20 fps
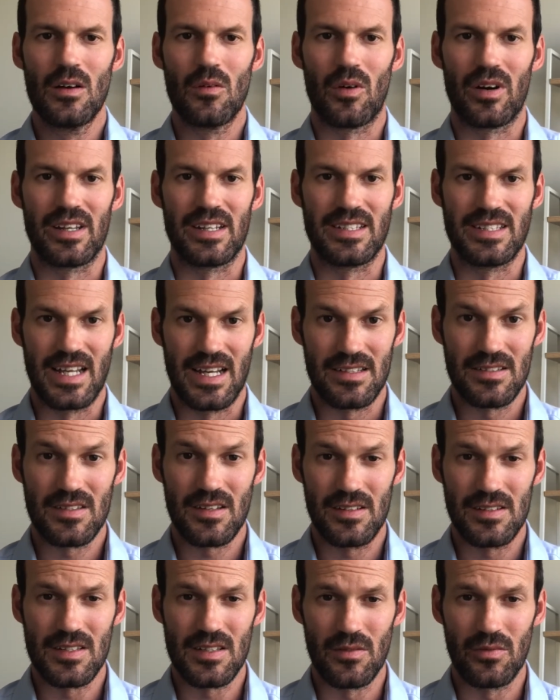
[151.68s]
One of the
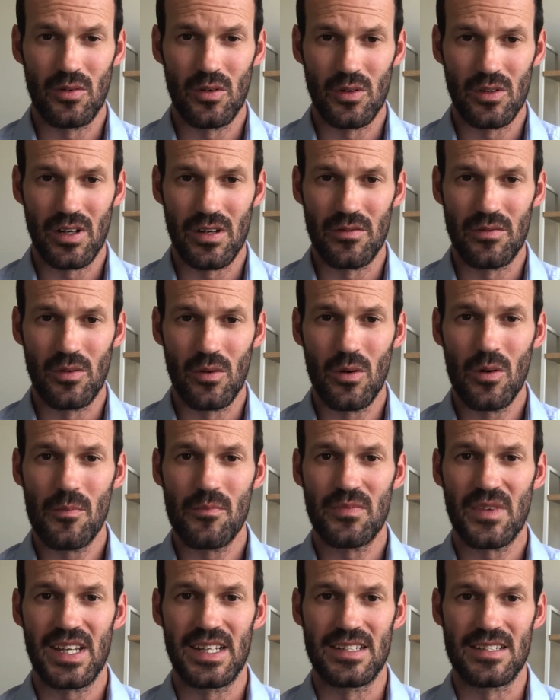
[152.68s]
downsides to
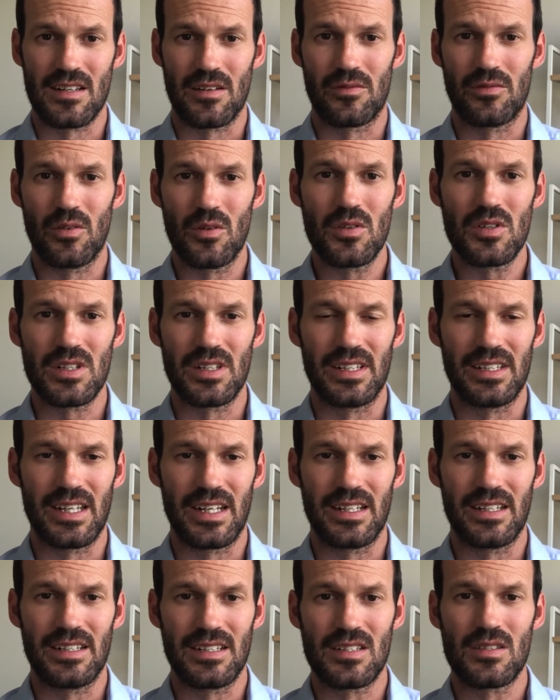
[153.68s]
494 is unfortunately
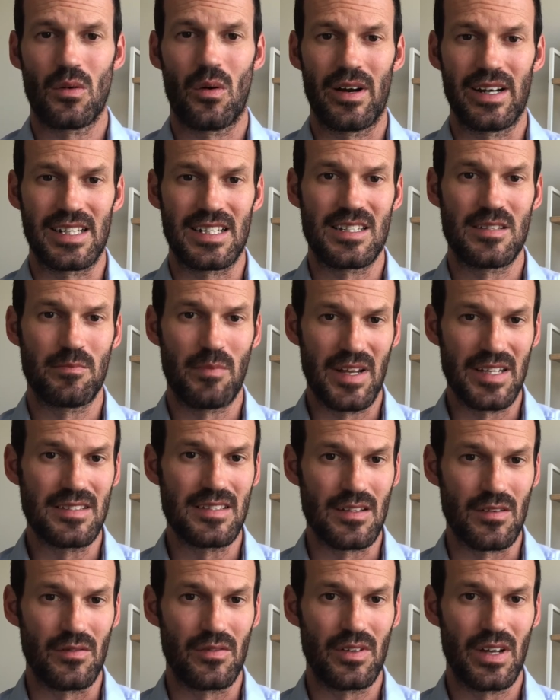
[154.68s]
that it is quite
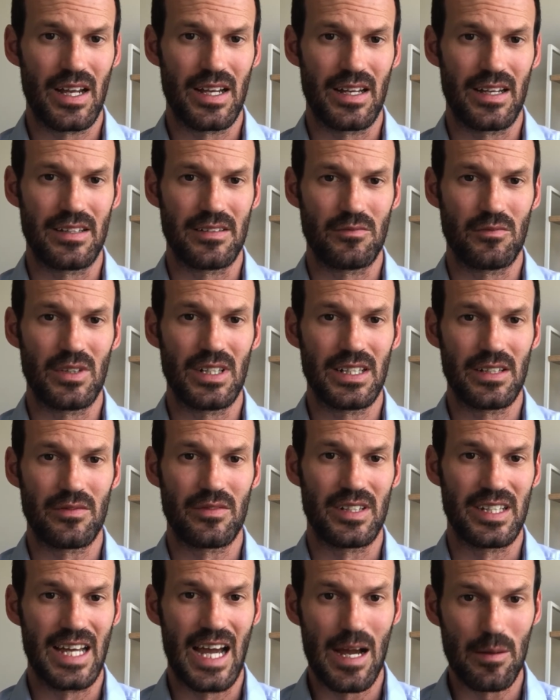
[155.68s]
expensive, and really
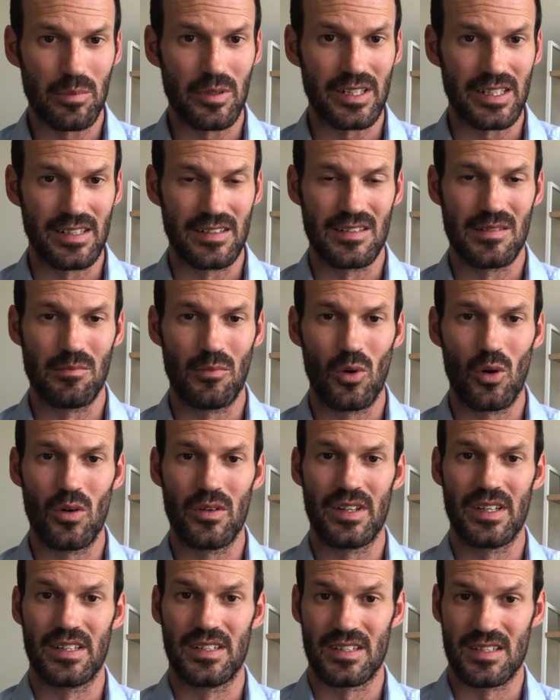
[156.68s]
for the applicant
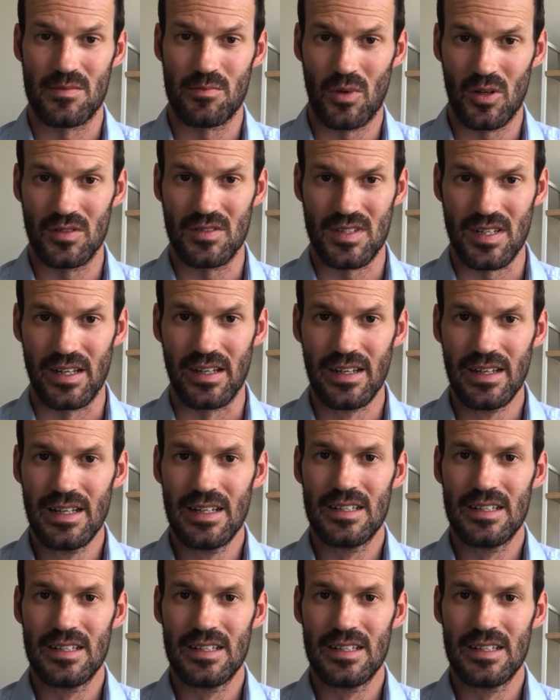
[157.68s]
more than the sponsor.